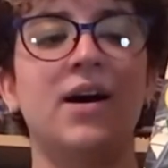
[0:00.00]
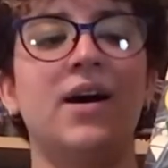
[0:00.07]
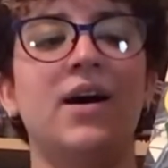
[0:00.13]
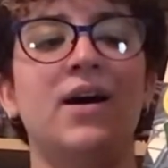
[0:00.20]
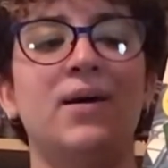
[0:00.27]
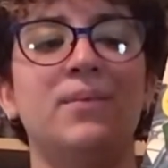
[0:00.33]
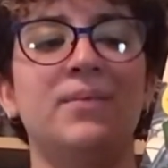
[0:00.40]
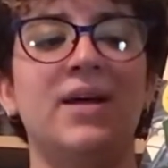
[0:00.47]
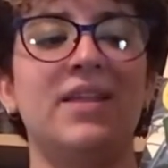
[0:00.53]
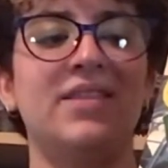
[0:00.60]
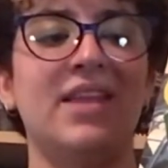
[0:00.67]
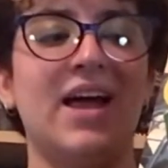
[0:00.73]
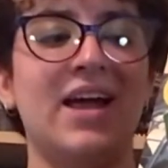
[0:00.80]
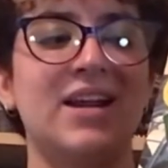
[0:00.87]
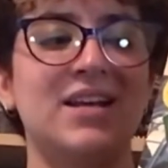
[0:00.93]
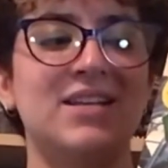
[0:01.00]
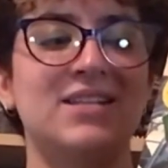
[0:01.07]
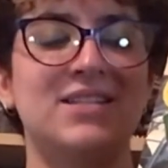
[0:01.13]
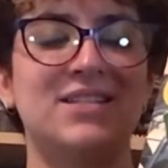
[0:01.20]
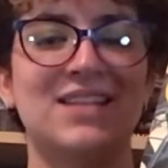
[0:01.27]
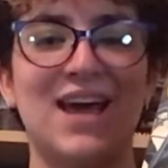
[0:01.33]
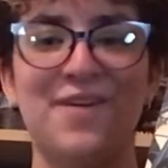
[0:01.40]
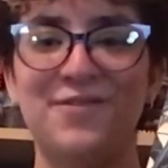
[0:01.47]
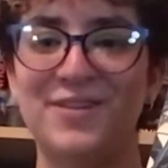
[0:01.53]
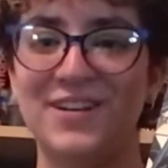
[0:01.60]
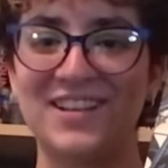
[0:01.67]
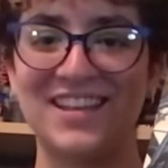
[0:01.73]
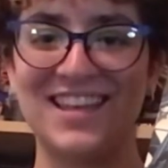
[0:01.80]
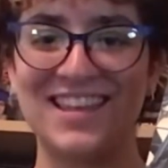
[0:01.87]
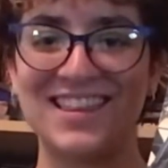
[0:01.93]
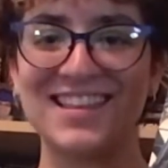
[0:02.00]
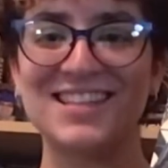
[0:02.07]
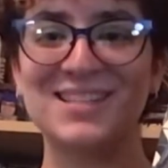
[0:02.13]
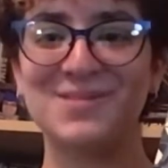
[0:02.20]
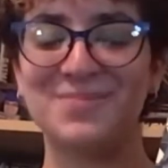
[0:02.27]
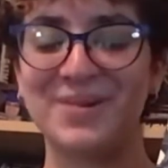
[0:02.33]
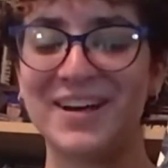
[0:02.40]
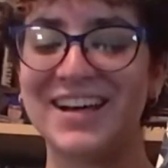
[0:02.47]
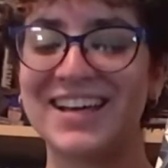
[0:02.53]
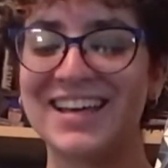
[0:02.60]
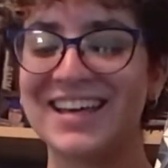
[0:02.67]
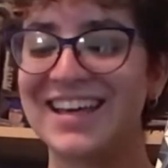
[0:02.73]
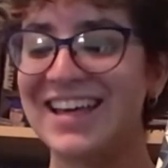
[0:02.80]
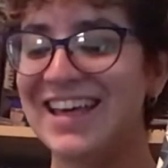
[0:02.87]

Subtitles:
and that is definitely this book.